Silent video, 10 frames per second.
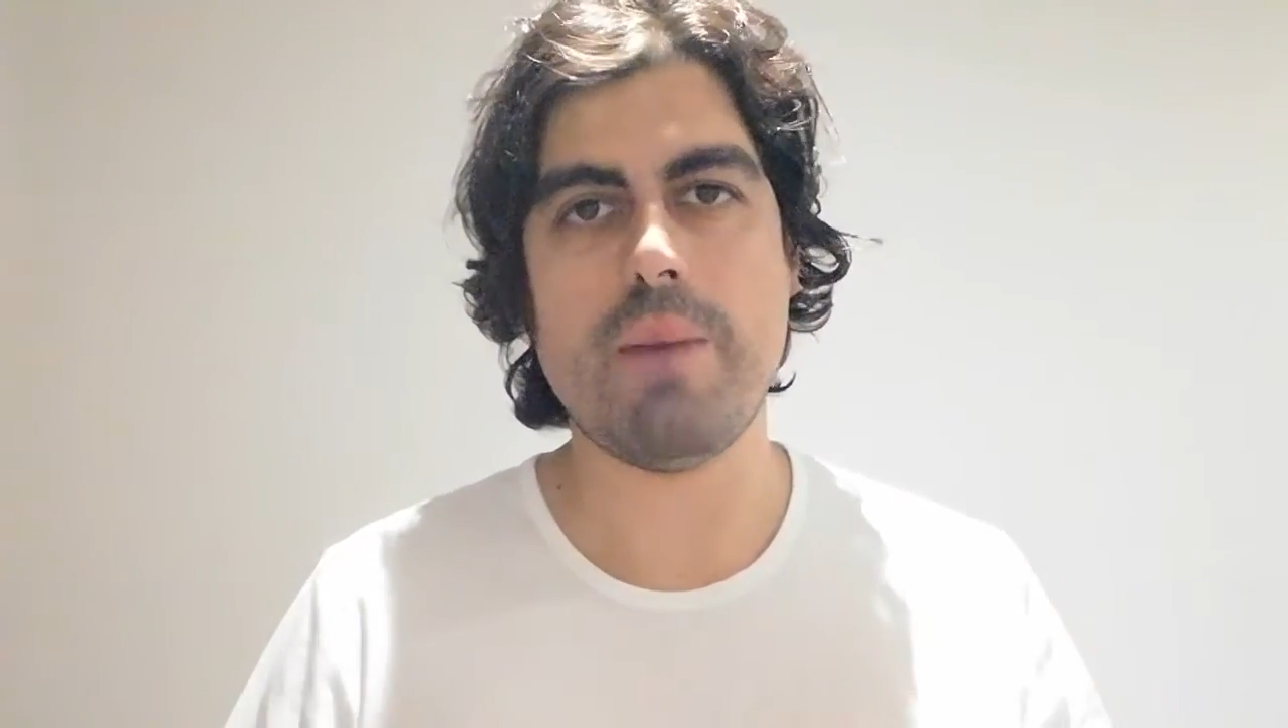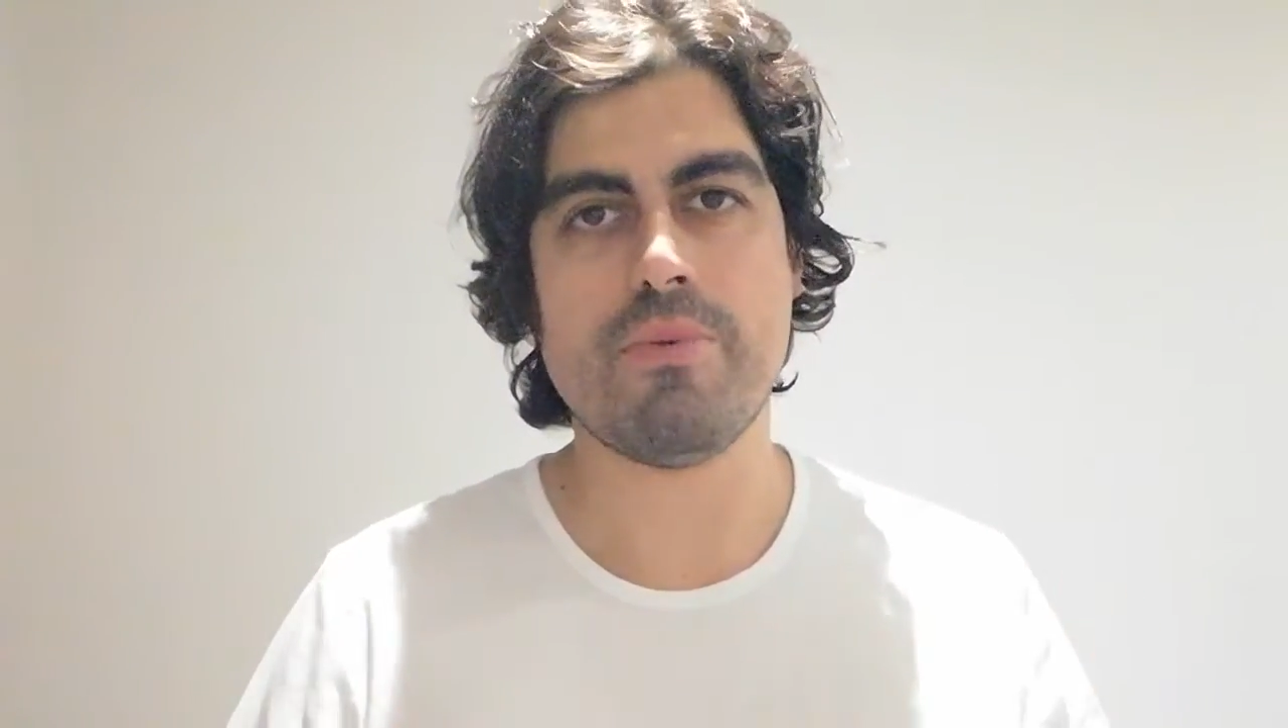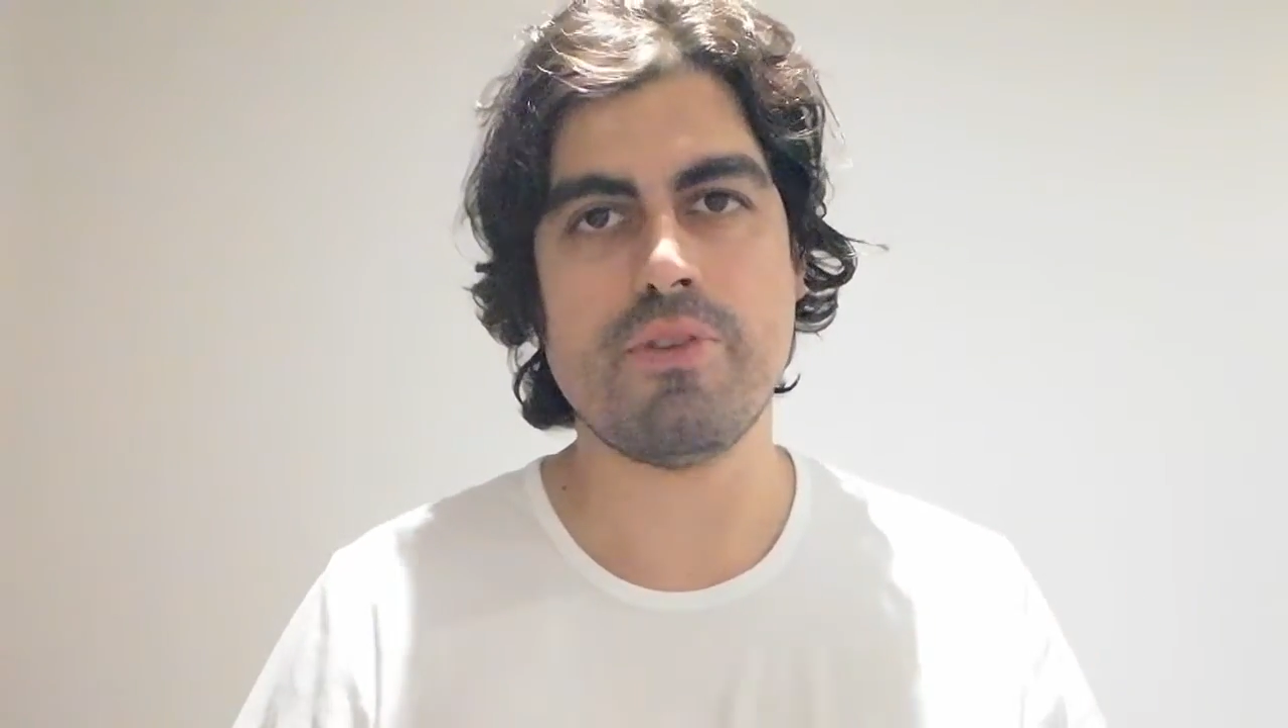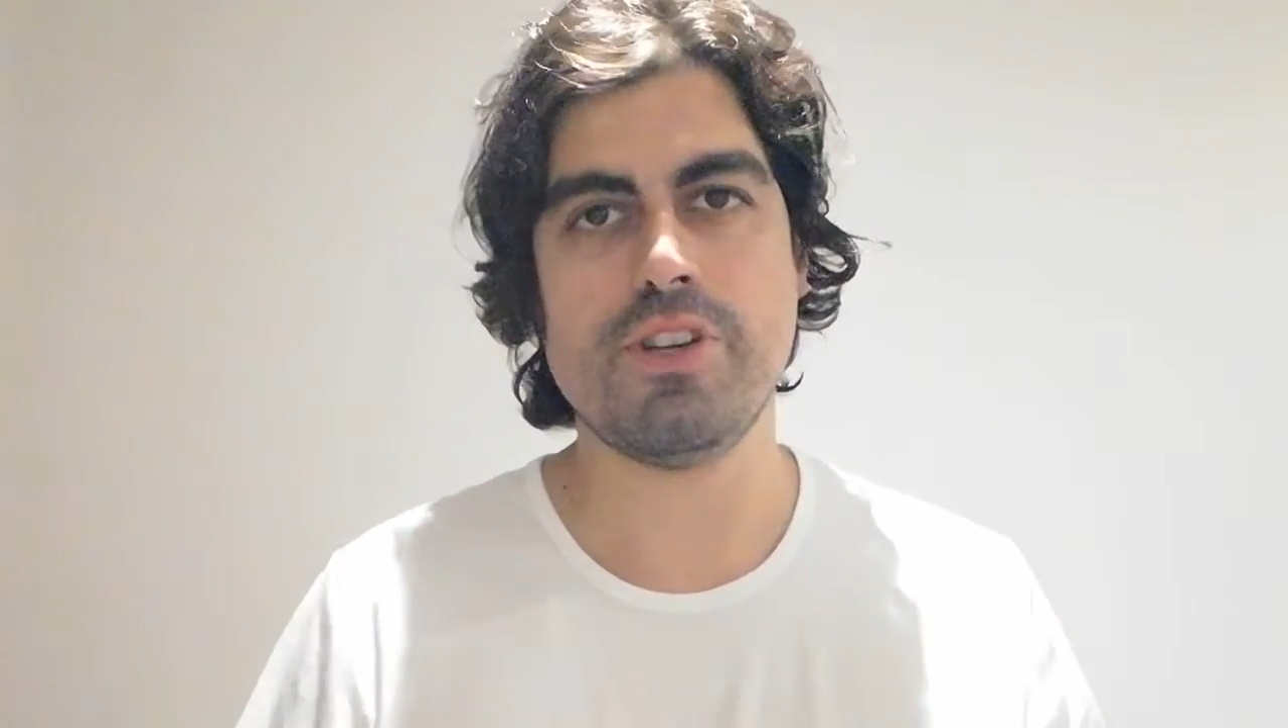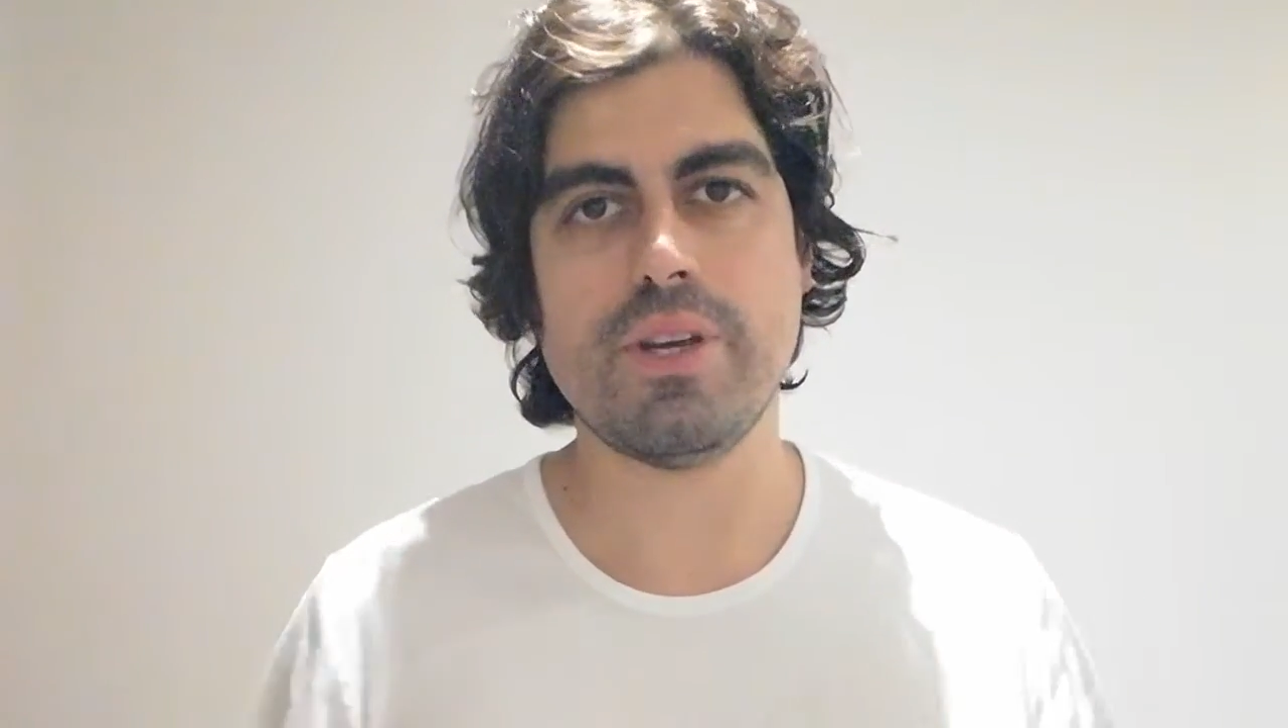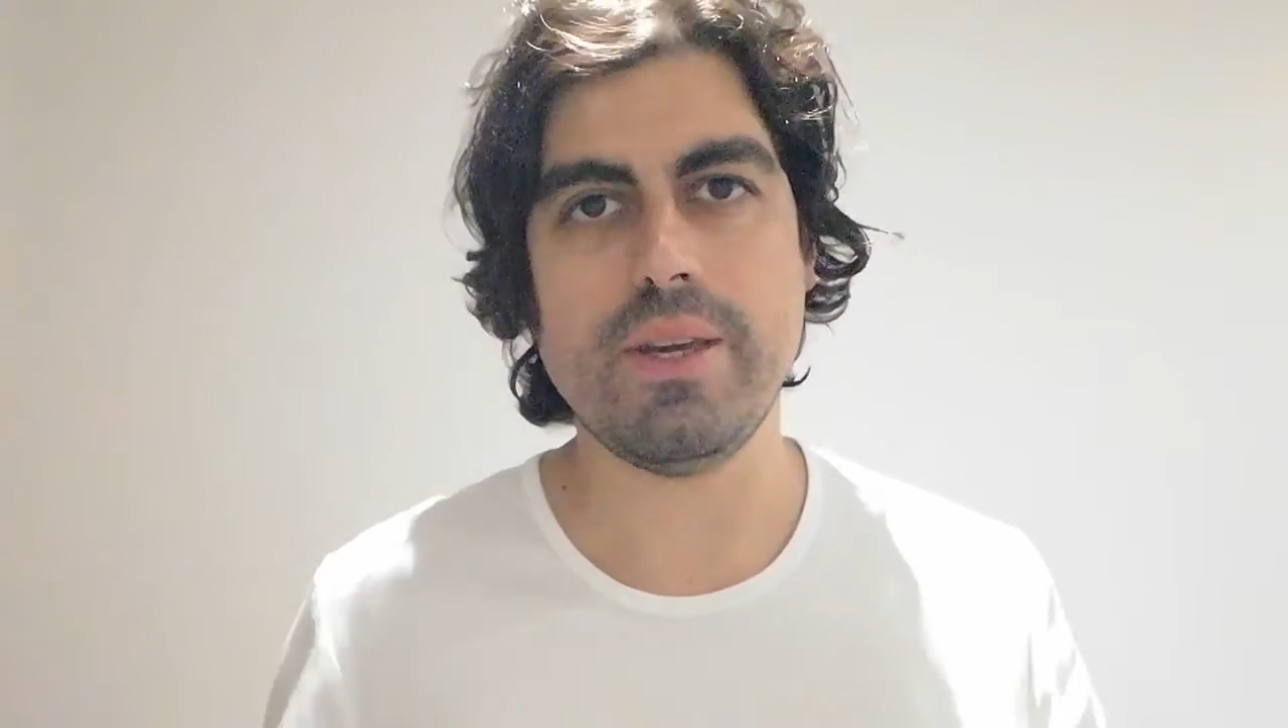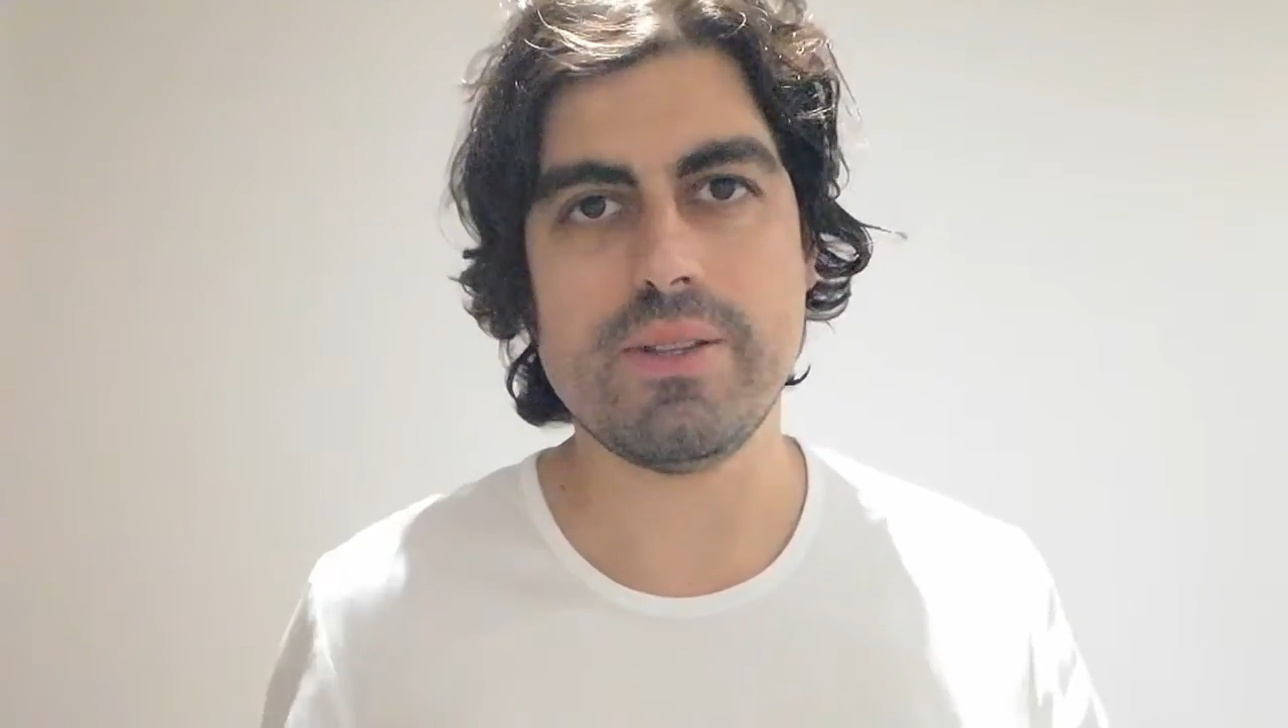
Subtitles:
Appreciate your